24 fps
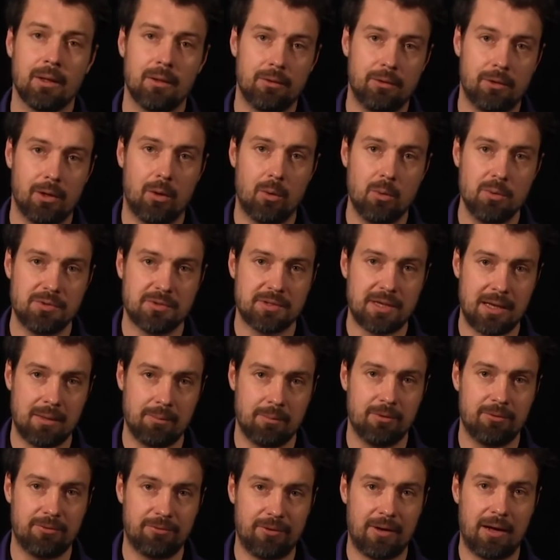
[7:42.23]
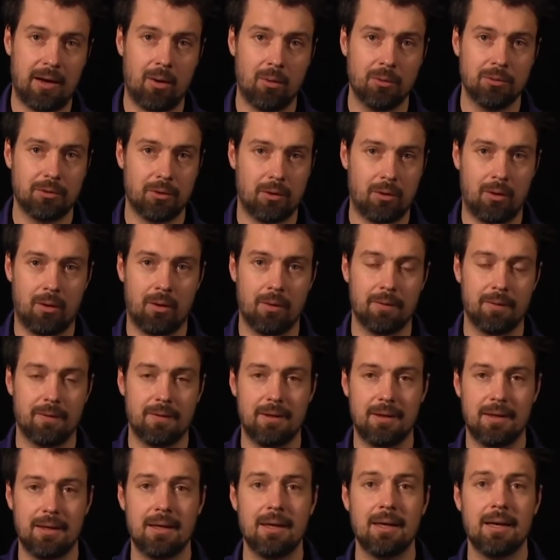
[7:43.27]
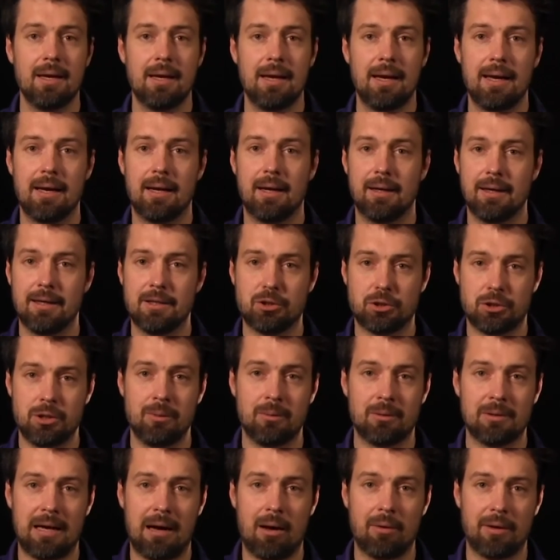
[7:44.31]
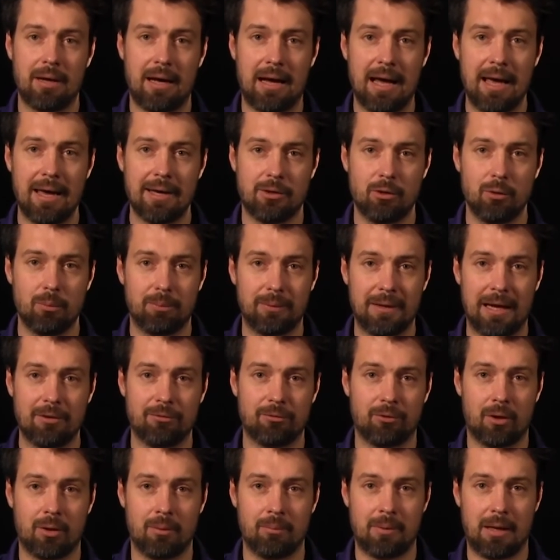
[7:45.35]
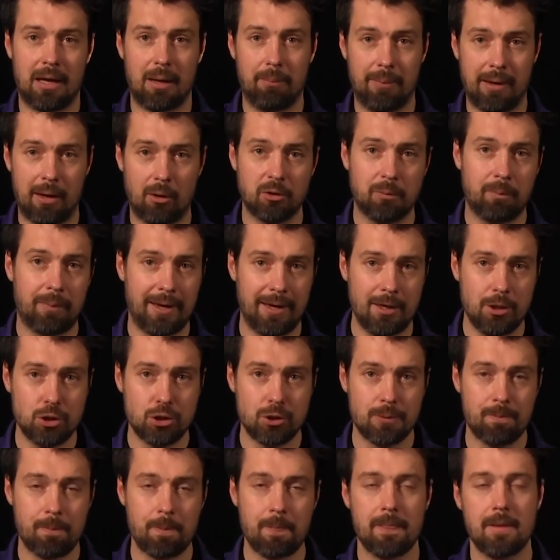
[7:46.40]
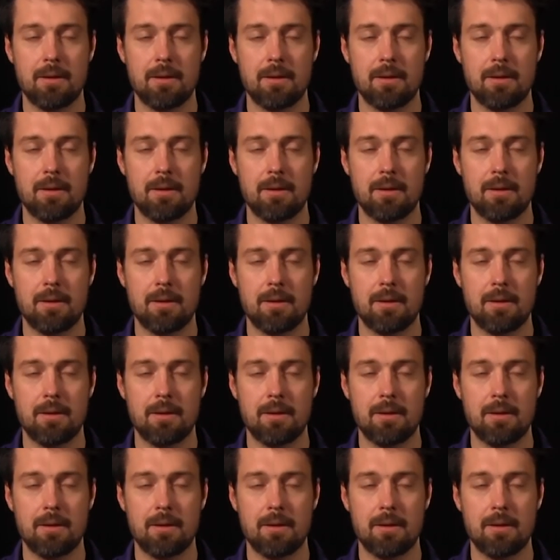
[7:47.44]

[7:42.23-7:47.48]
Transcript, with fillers: those can be found on the uh, Extreme Cloud IQ platform about page.